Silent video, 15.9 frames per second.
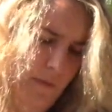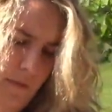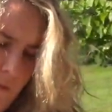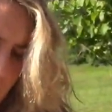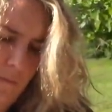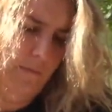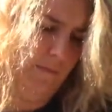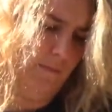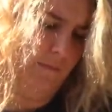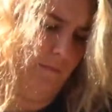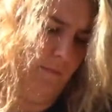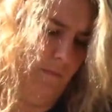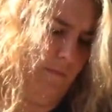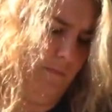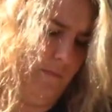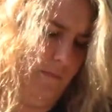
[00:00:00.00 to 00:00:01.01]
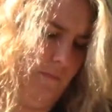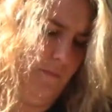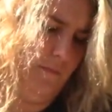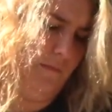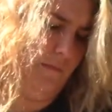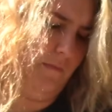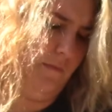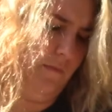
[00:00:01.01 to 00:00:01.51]

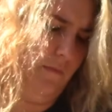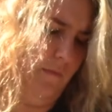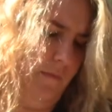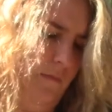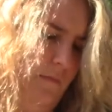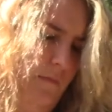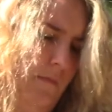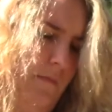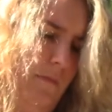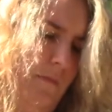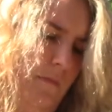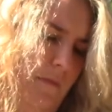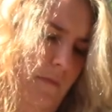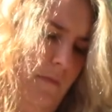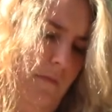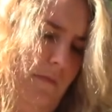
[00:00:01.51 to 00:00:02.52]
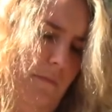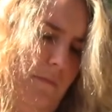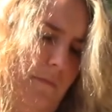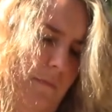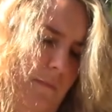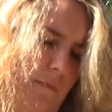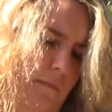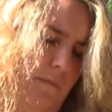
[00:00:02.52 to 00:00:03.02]

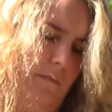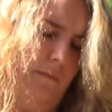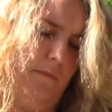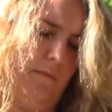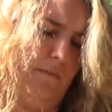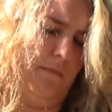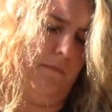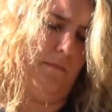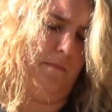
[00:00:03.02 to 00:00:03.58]
[no speech]